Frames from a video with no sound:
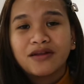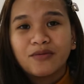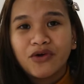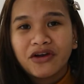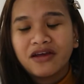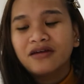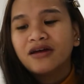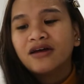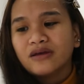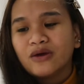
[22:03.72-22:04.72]
in the morning.
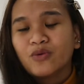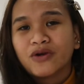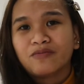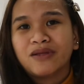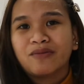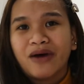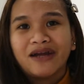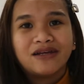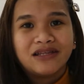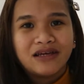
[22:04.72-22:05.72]
It would have been a
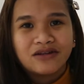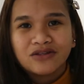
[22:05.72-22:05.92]
bad idea